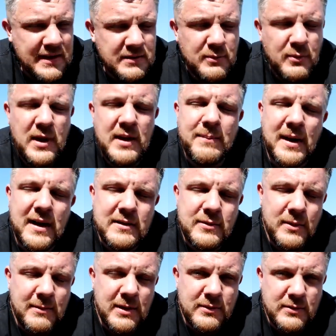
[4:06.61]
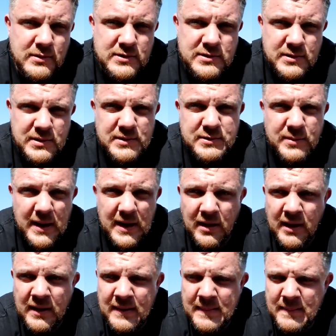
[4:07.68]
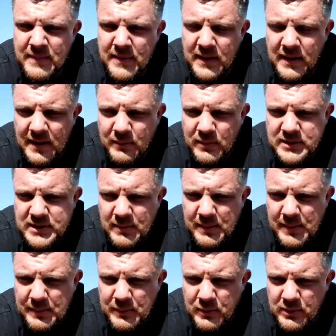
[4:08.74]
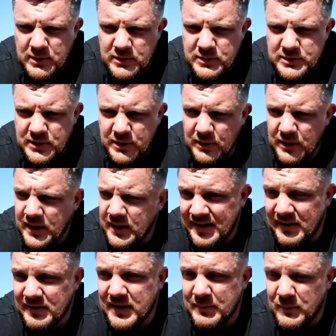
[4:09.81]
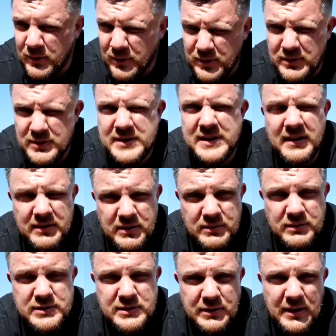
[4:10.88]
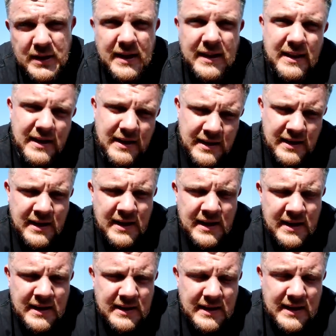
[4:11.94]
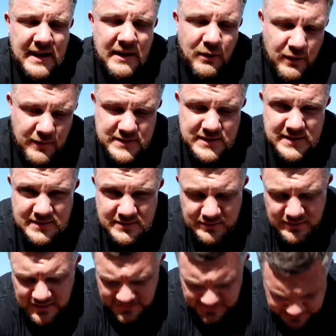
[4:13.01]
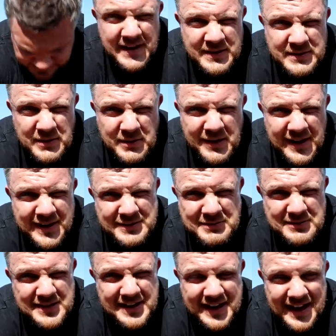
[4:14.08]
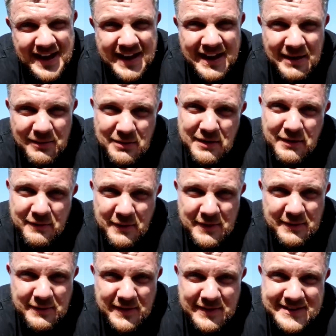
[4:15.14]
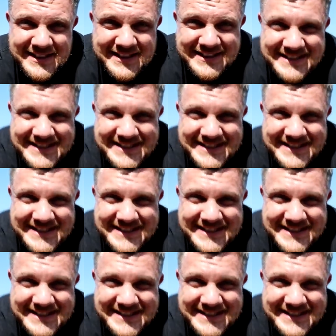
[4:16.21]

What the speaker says: You way back to wearing my old suit as well, which I'm a bit more used to. I'll get more used to the new suit in the kind of off-season training. So let's go and see how 340 feels.